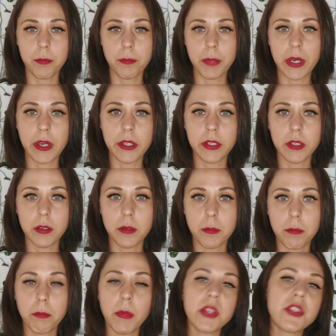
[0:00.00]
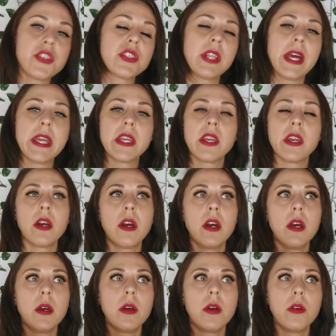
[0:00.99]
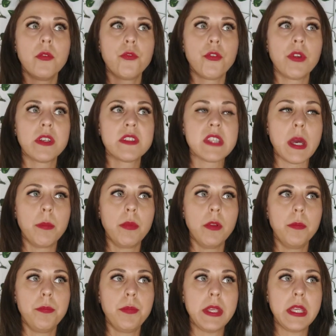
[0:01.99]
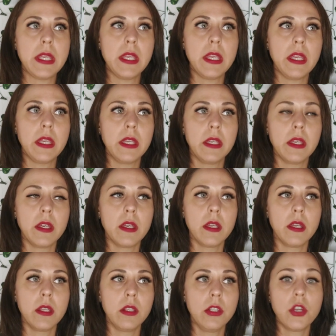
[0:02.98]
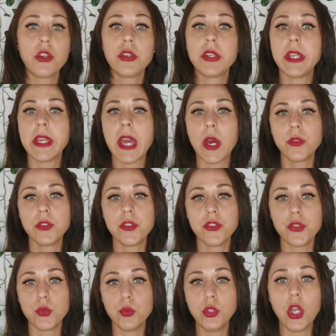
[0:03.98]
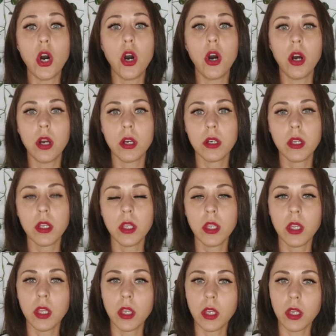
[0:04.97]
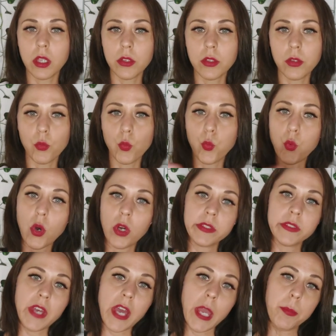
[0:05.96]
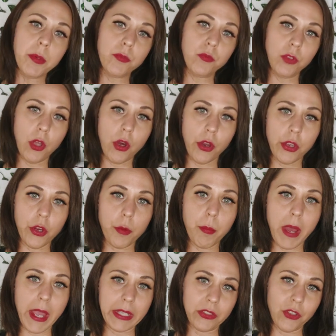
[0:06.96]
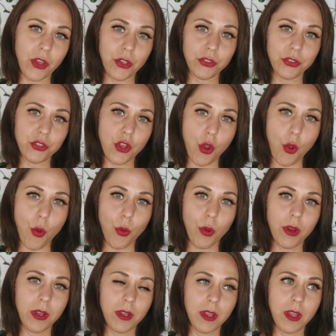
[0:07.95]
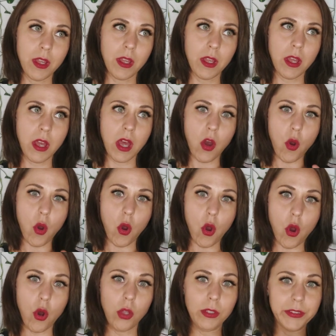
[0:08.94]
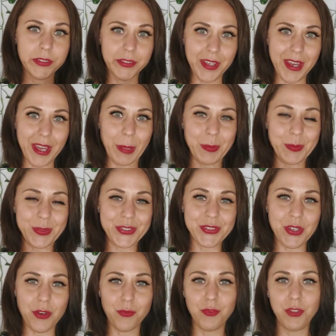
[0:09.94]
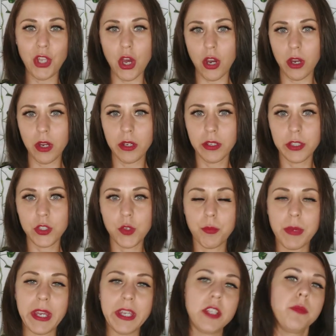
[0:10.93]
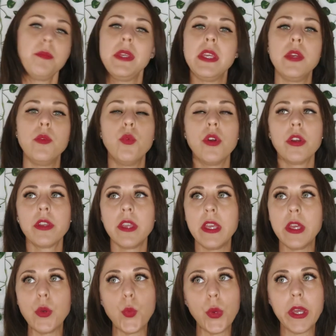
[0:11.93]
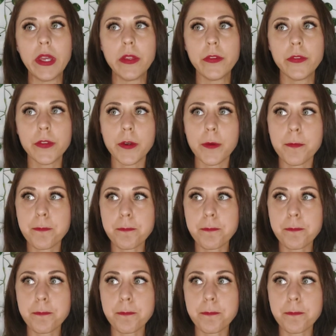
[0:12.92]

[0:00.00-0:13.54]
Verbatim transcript: But much like, for example, learning how to do law, one type of lawyer might not know all types of law. You might be working with